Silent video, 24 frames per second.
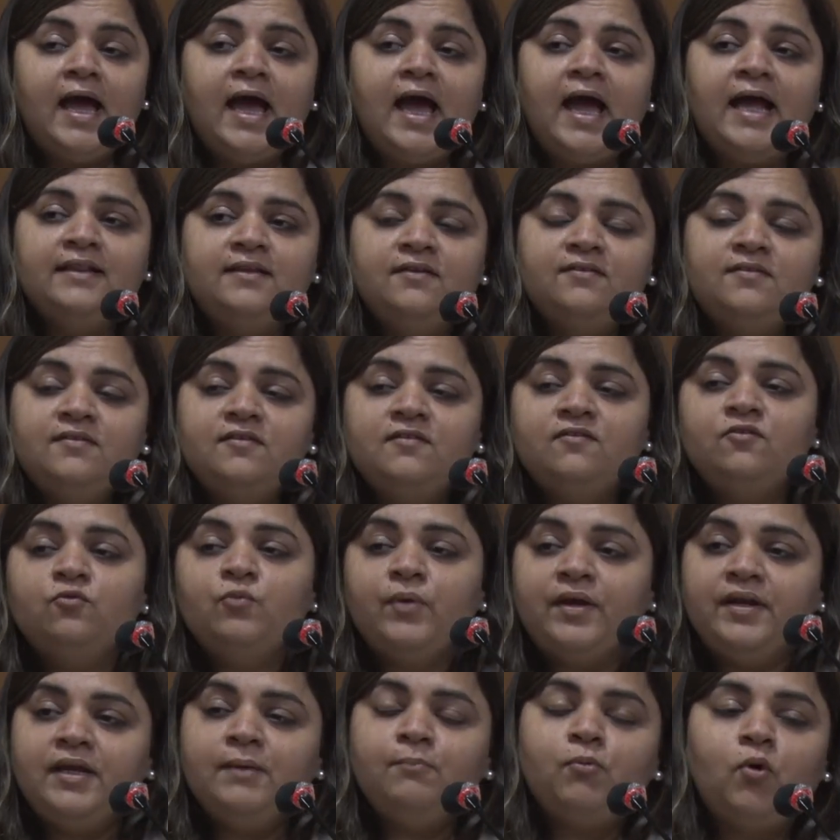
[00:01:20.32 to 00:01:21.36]
And this is
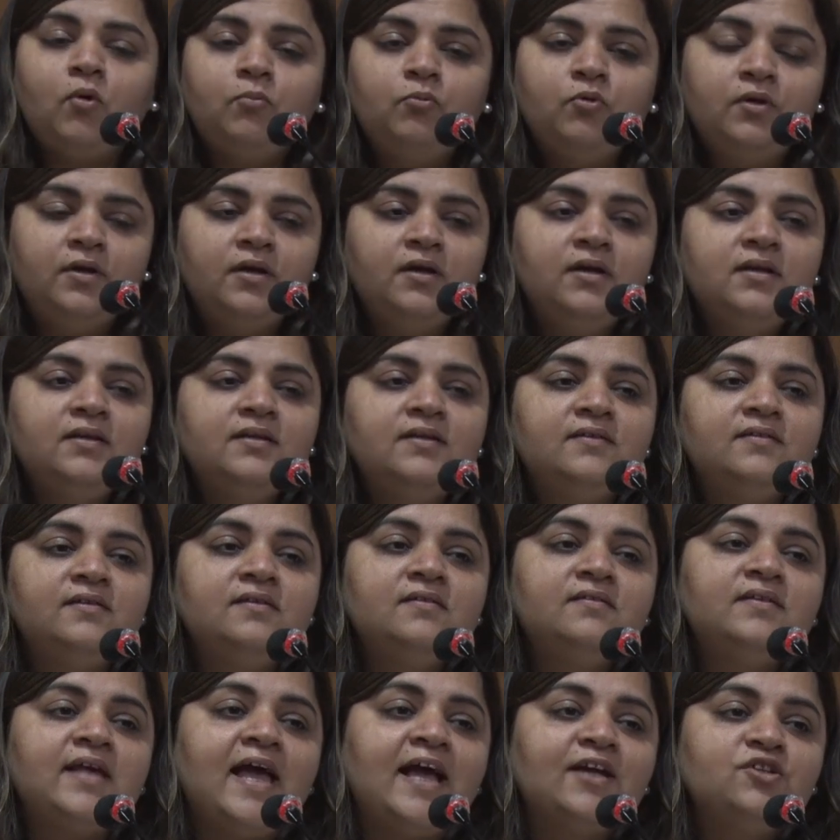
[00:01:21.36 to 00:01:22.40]
very popular. This
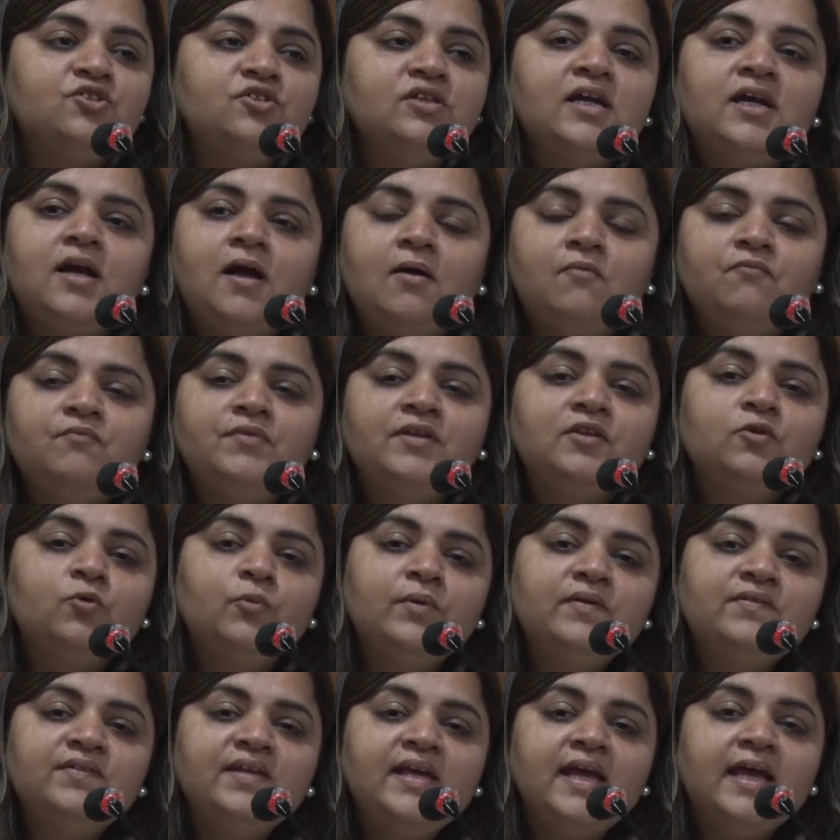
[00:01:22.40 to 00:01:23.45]
is actually come with
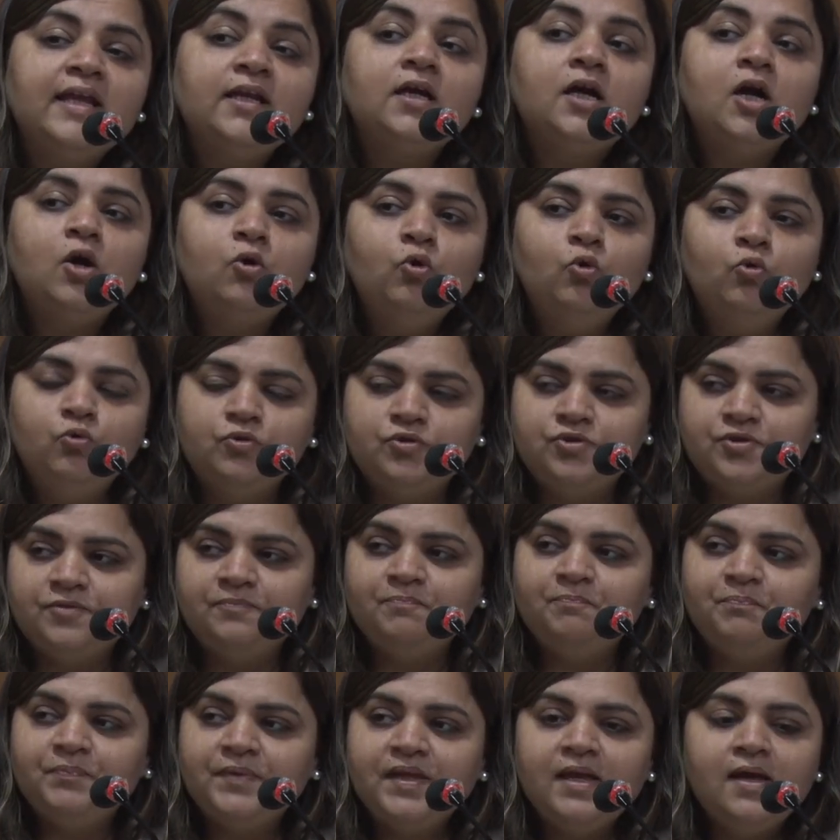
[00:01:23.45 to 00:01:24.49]
Quizzy and Kahoot.
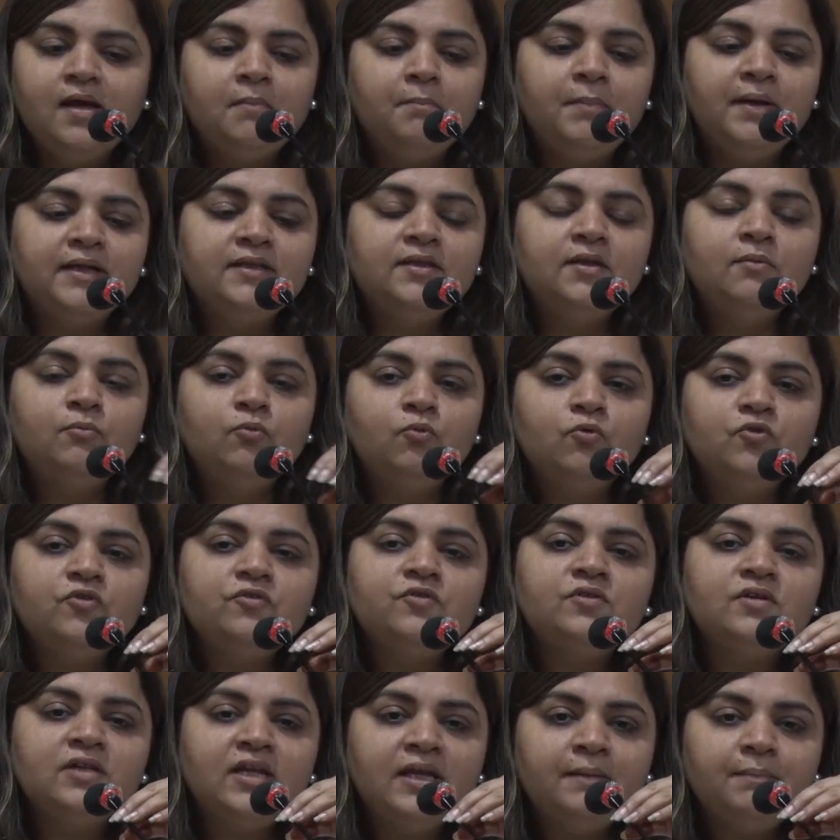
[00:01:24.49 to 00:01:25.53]
But the
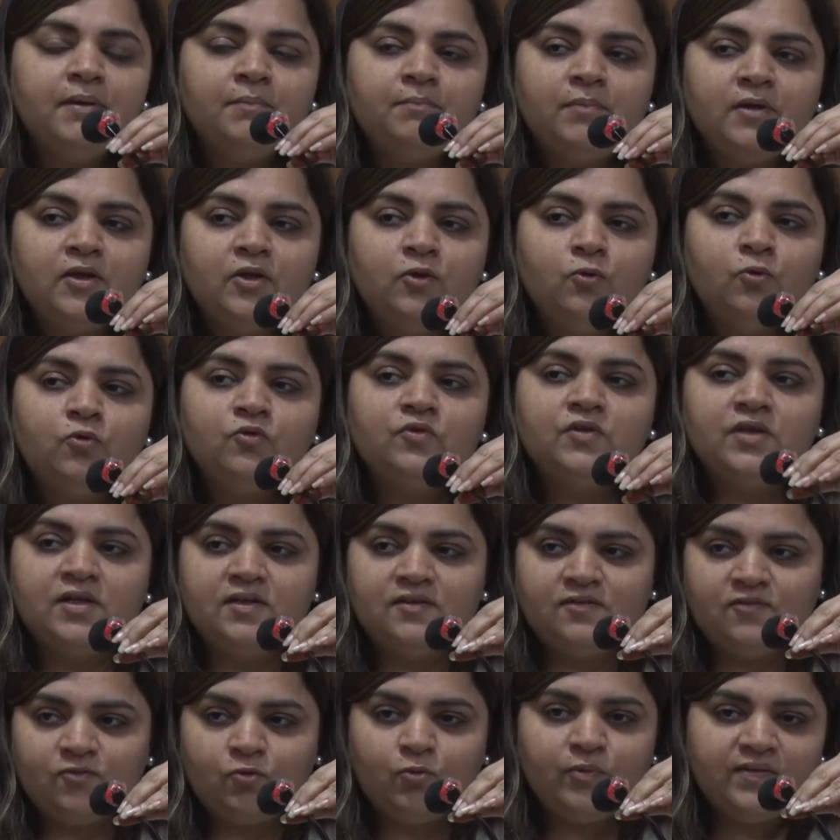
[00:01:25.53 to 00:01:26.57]
mostly people use
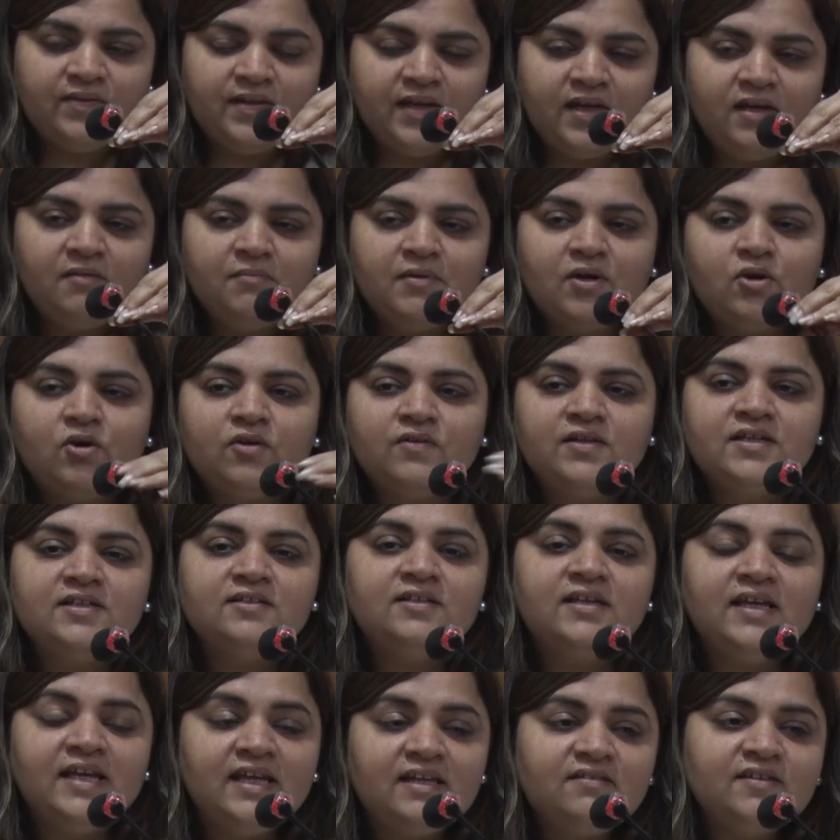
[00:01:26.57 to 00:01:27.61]
is Quizzy, because
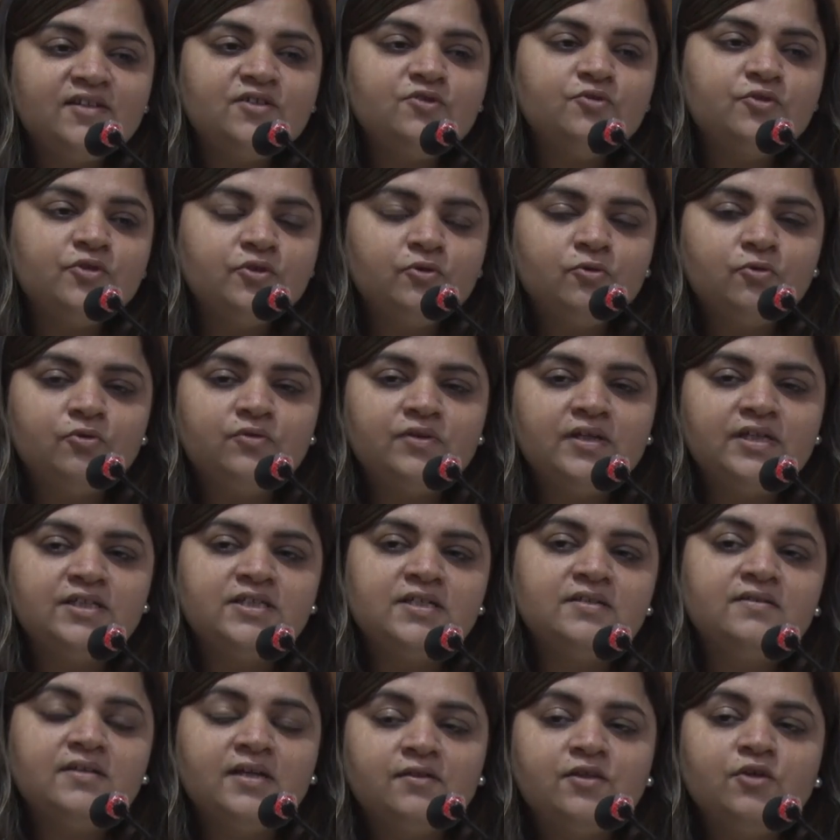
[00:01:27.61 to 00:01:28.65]
it's easy to use. It
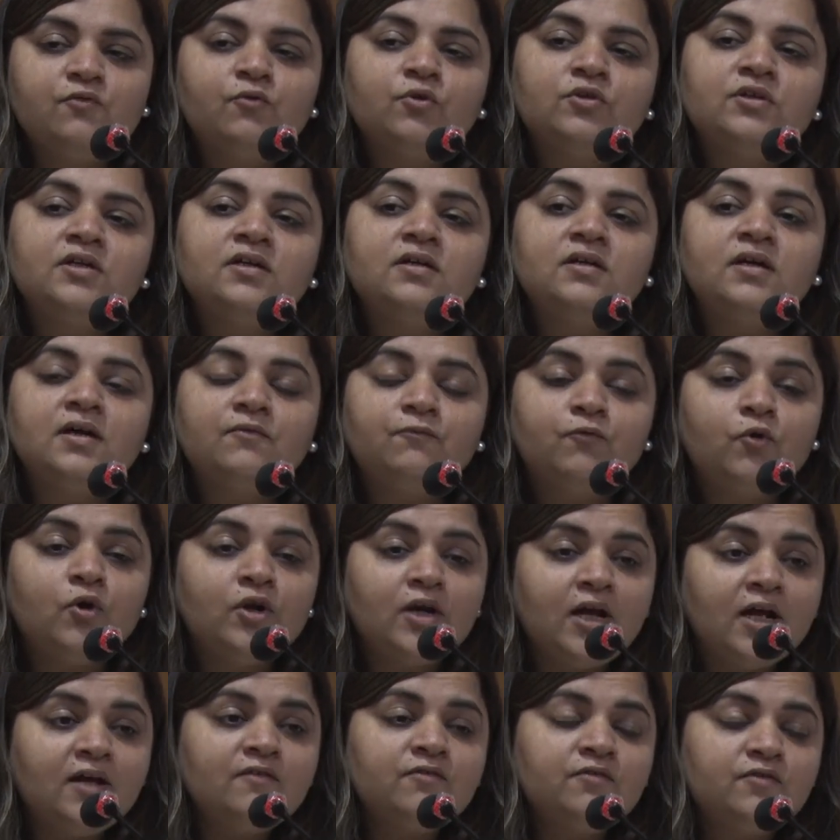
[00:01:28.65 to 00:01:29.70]
is easy
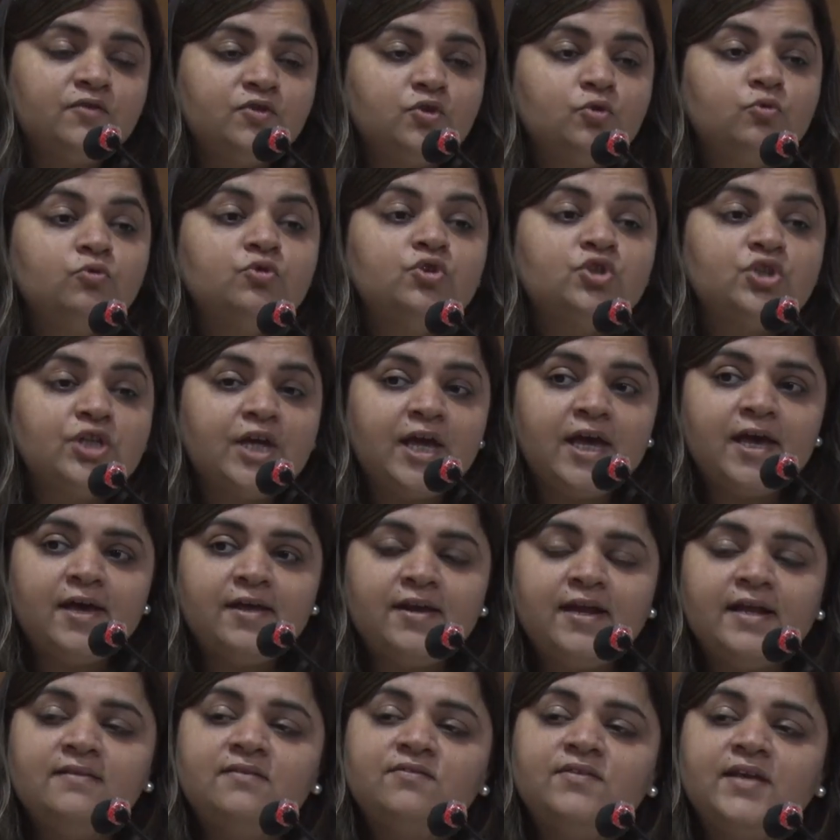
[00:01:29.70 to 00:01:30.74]
for us to
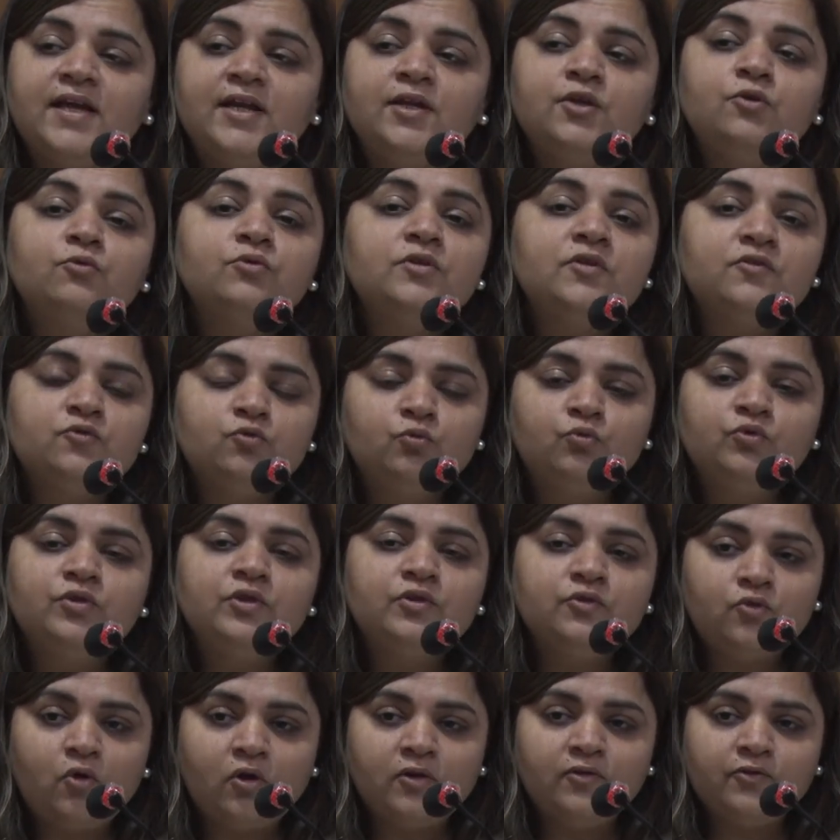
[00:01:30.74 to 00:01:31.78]
share and send to the
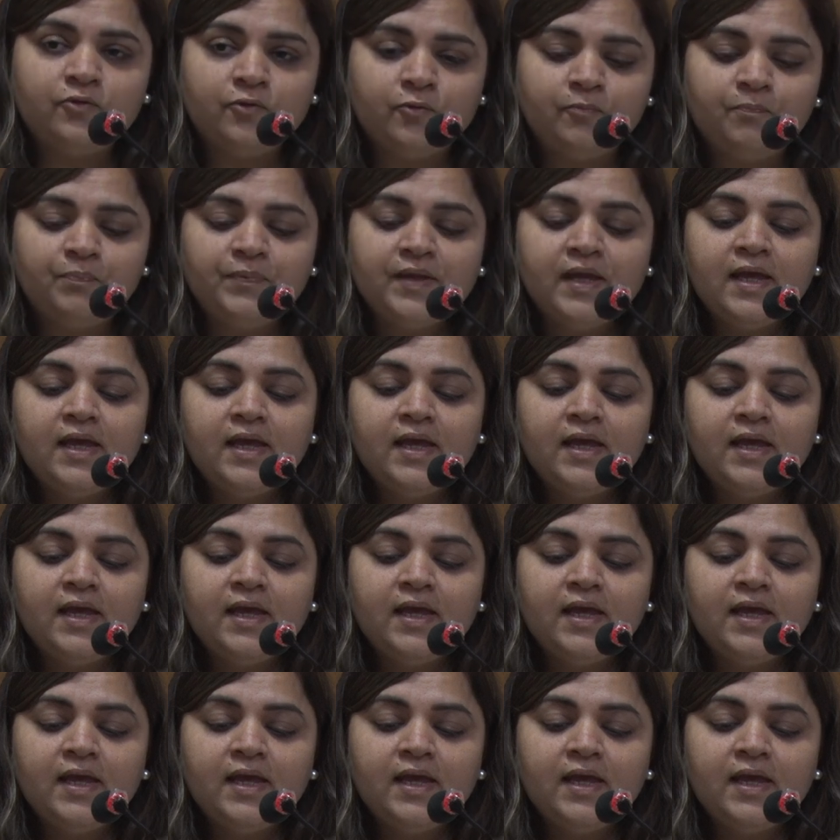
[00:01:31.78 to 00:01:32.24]
students also.